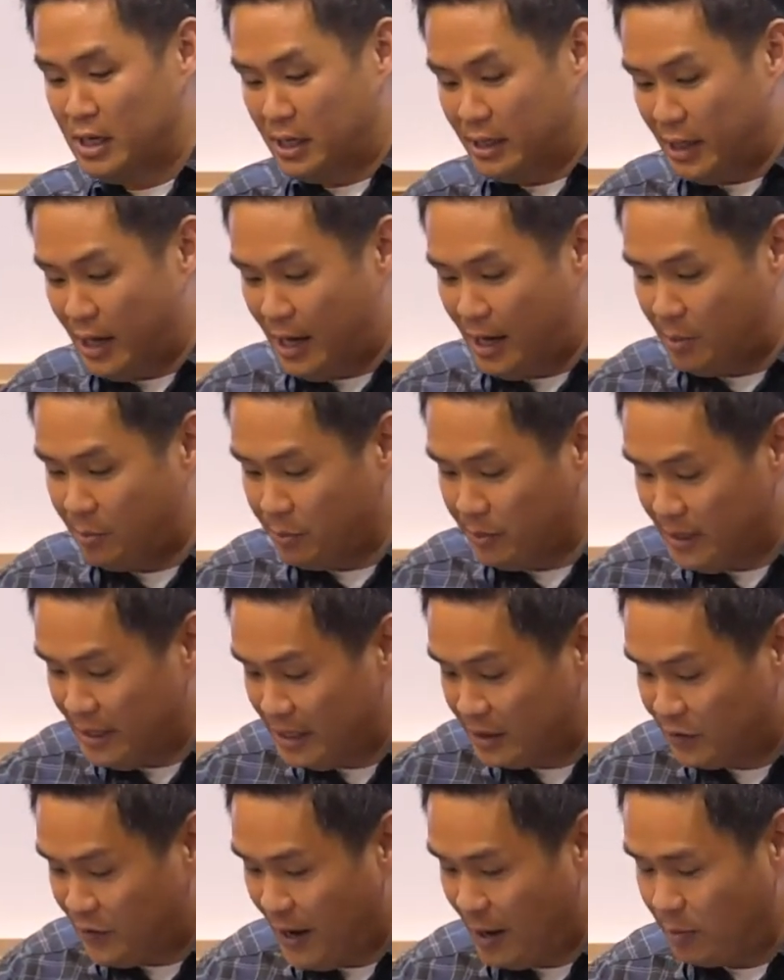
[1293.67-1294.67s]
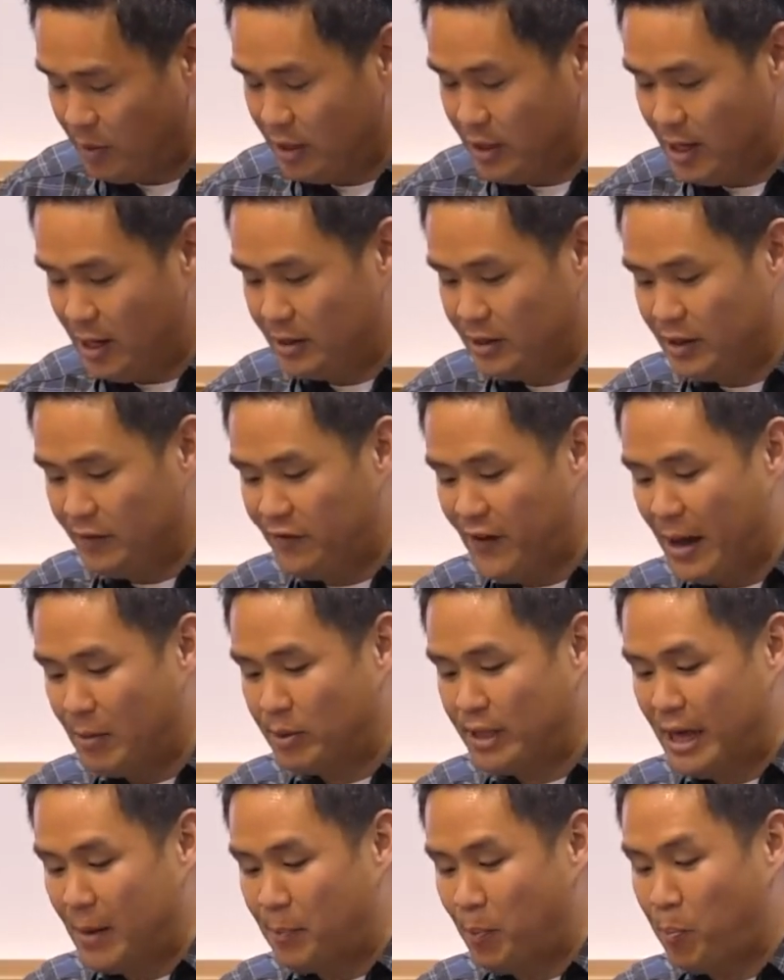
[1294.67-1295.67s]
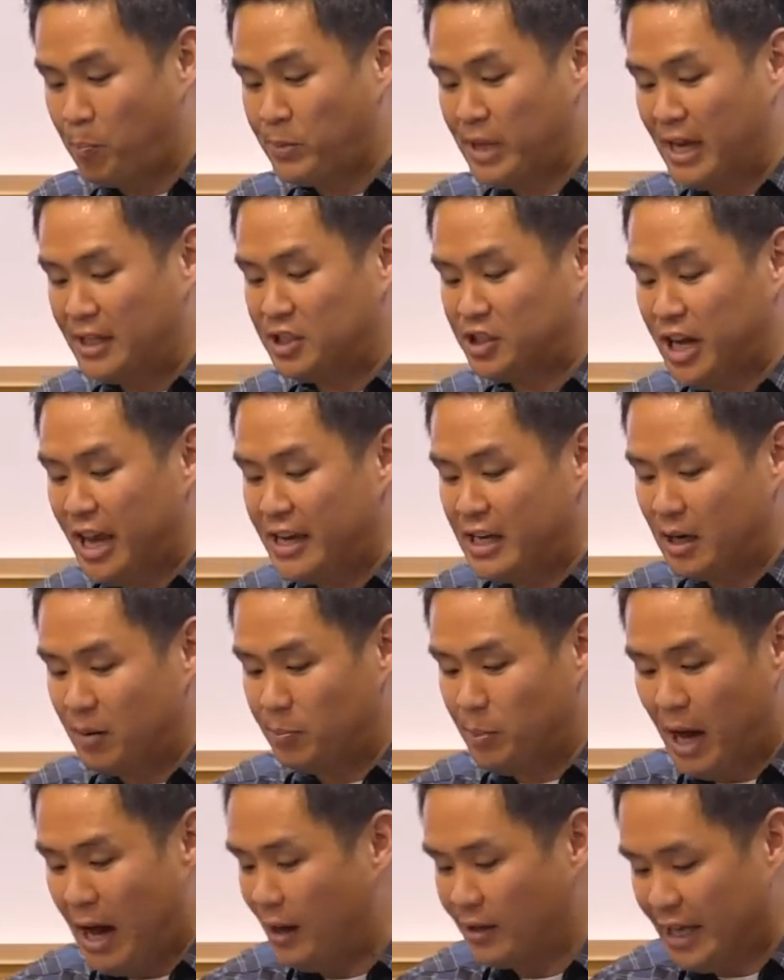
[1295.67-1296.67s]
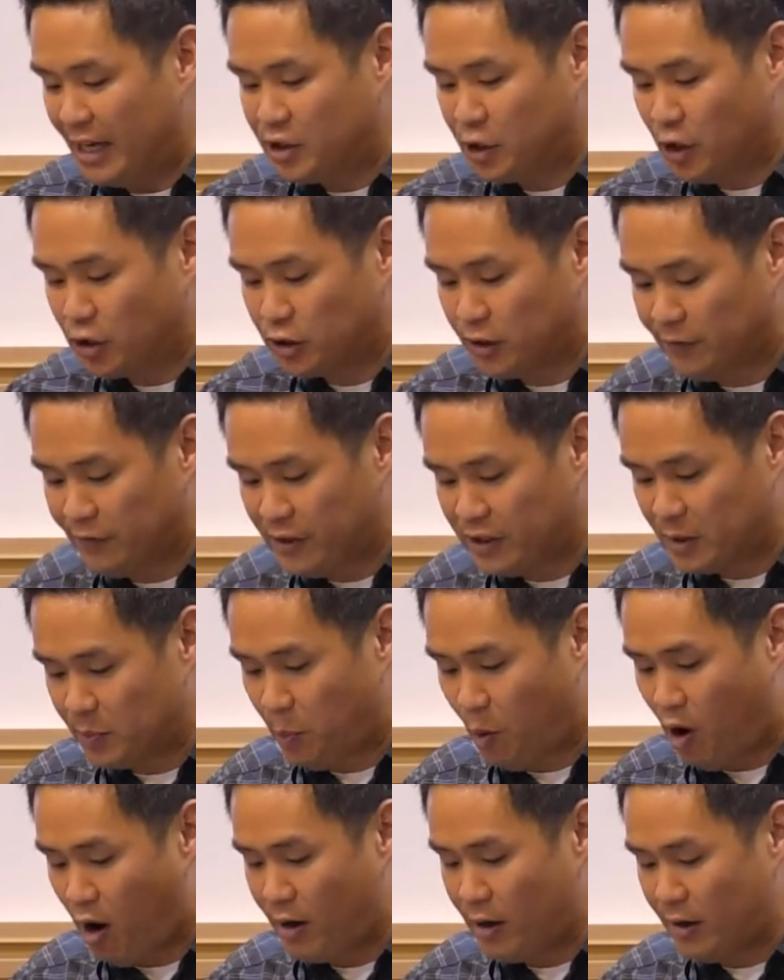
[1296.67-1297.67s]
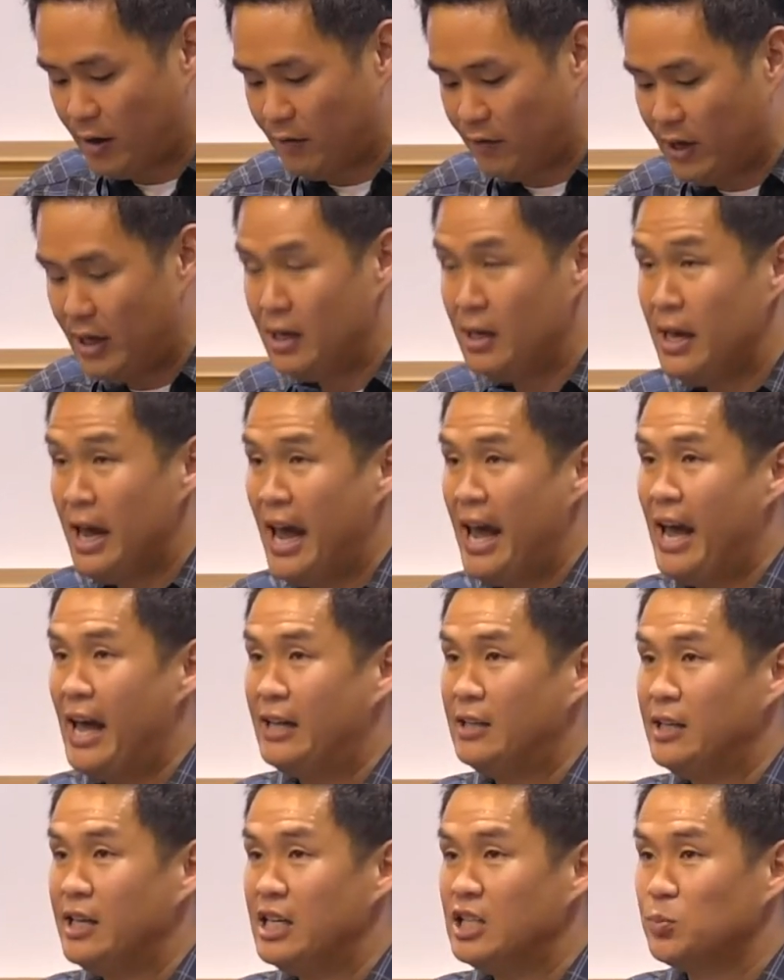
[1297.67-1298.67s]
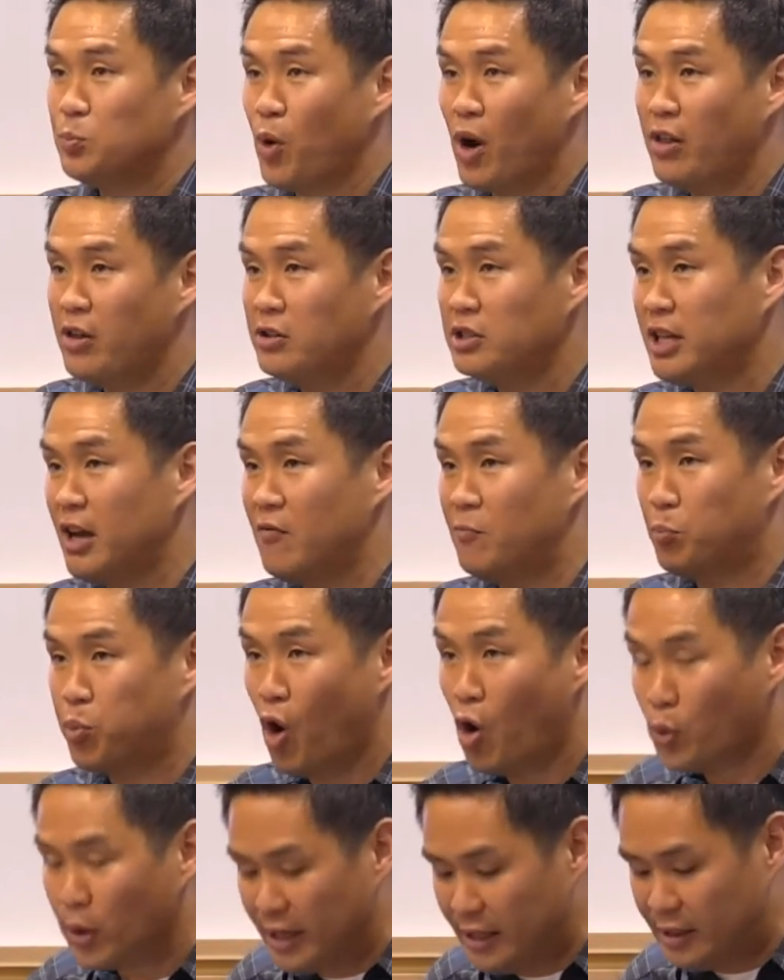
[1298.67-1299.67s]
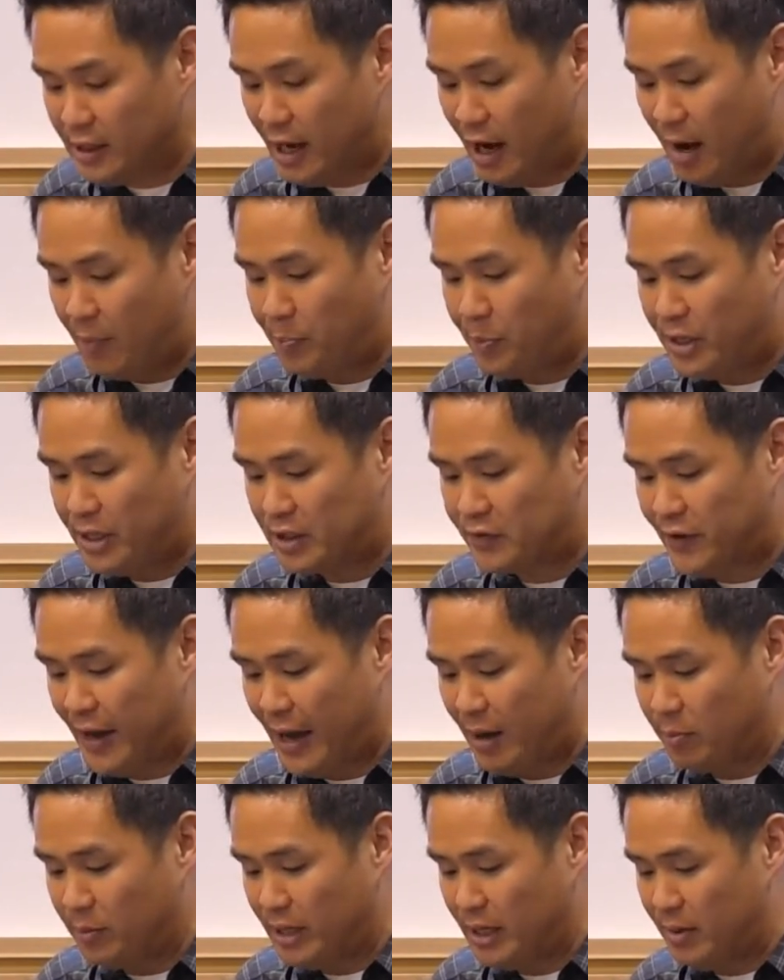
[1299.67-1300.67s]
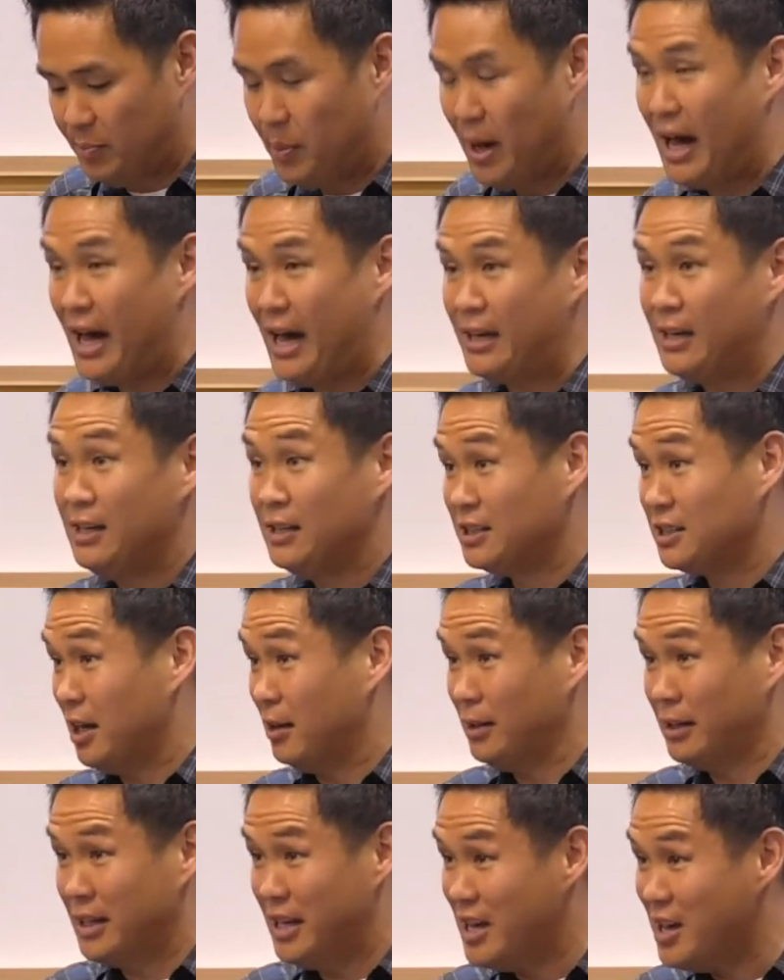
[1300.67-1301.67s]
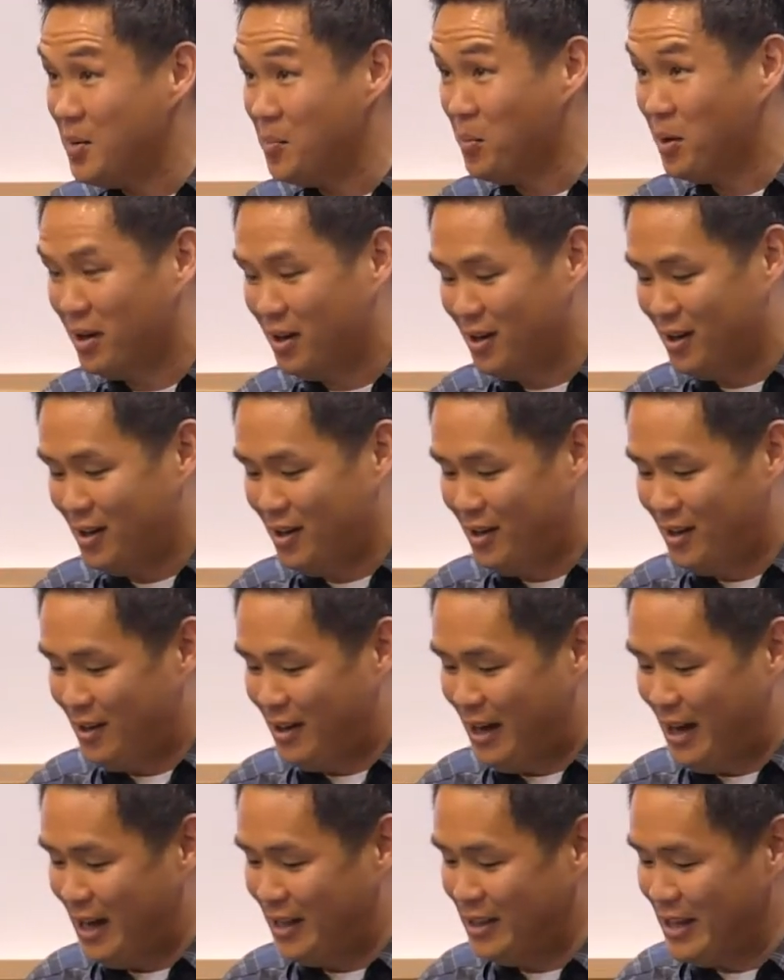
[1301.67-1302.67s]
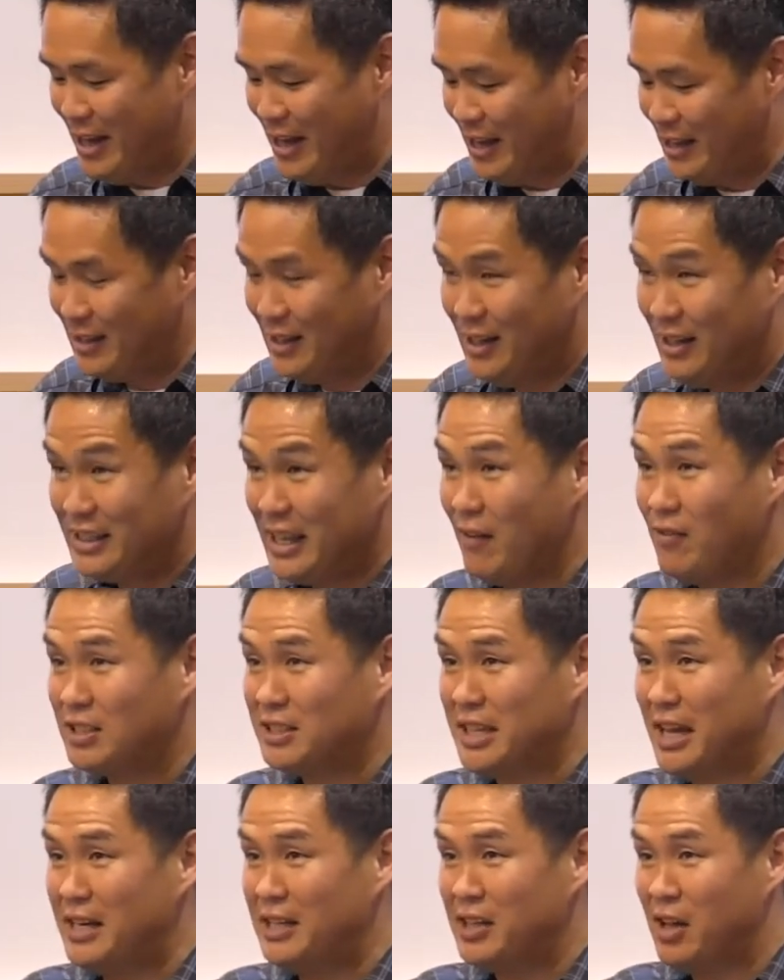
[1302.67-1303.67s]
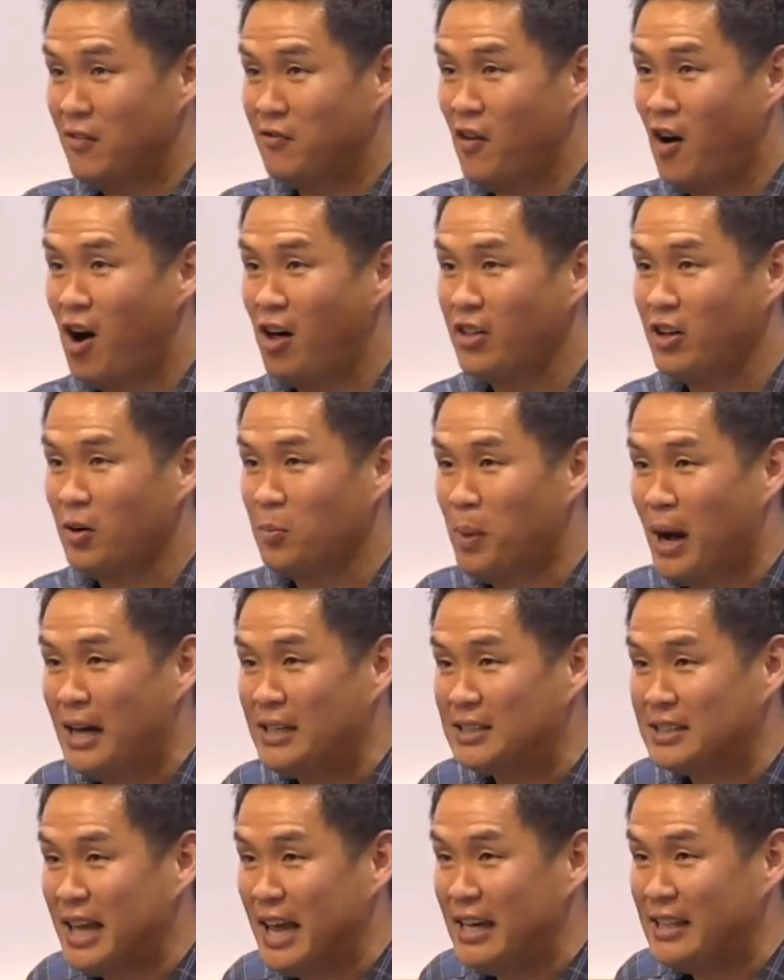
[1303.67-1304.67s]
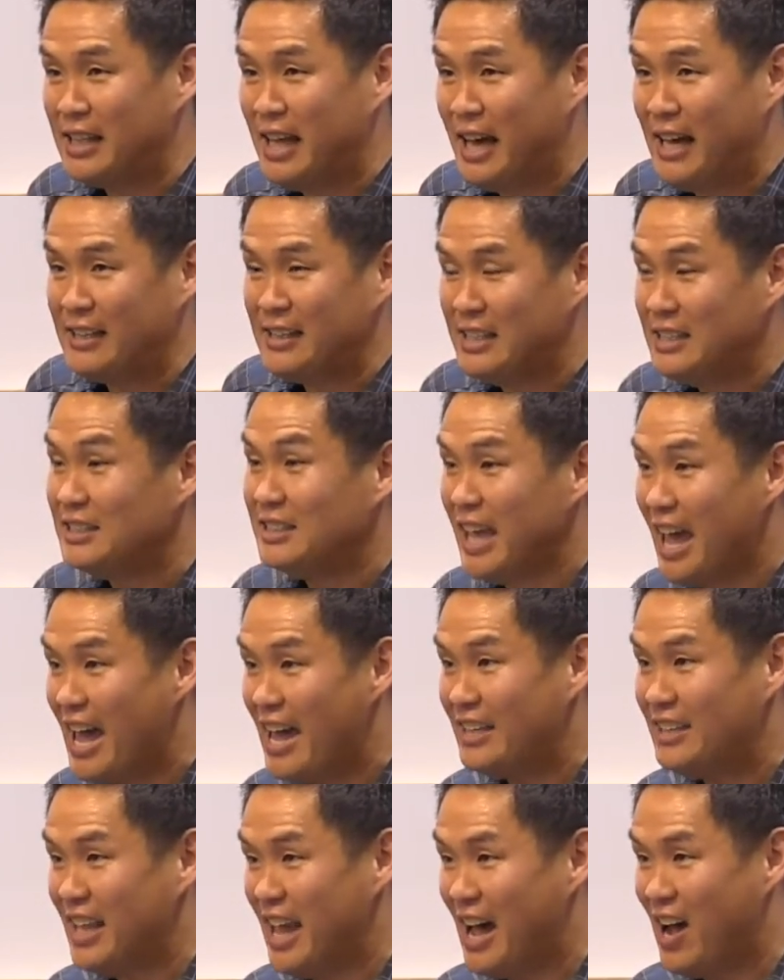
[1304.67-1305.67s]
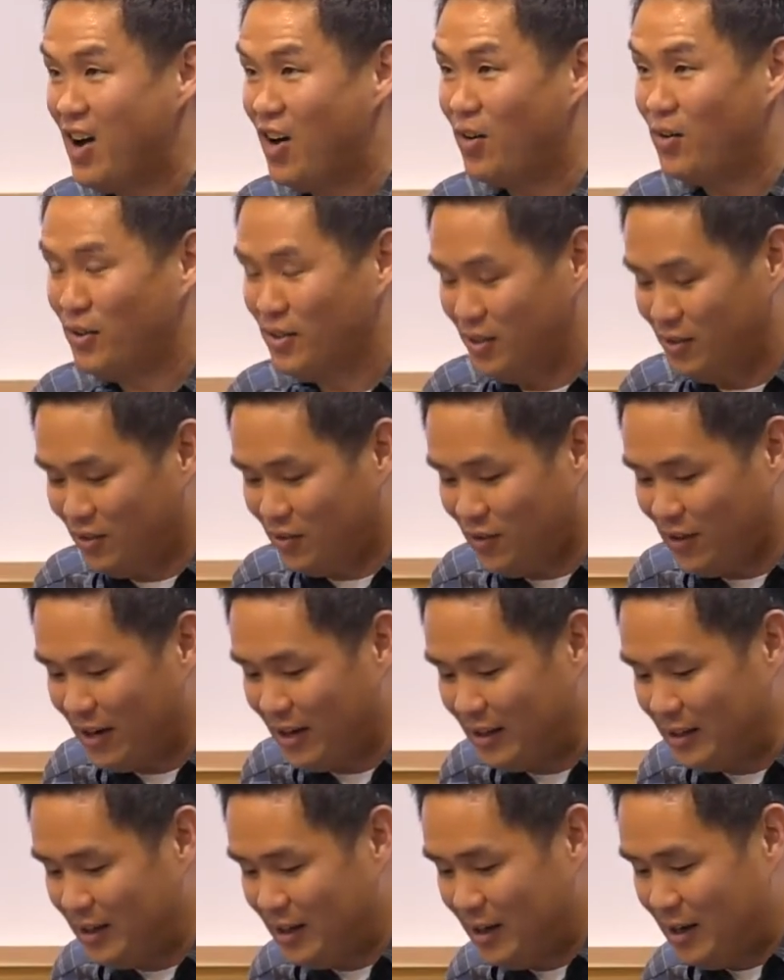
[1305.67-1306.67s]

Uh, his family, the, the family that, that Jacob, uh, that Joseph is a part of, and his brothers have broken up this family by selling him, and then devastating their father by saying that he's dead now, right?